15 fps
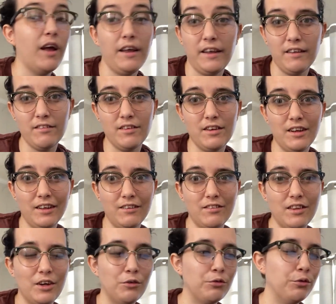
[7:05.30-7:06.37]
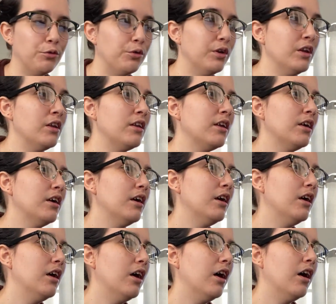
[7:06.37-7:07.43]
I guess the next set of rules
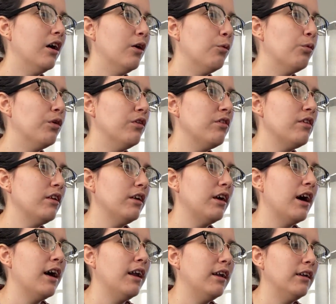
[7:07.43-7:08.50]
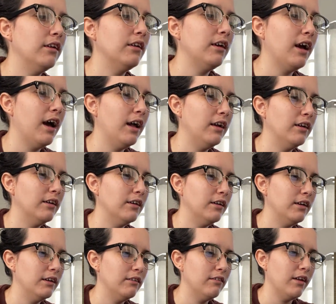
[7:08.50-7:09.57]
uh, Wolves of Calla
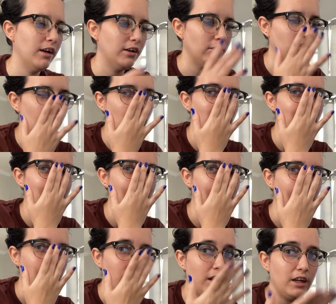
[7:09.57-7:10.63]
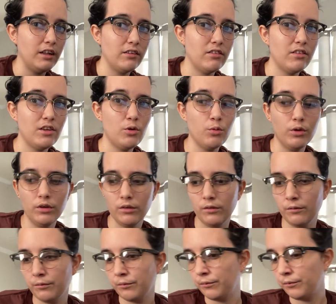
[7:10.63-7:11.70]
is actually a sequel.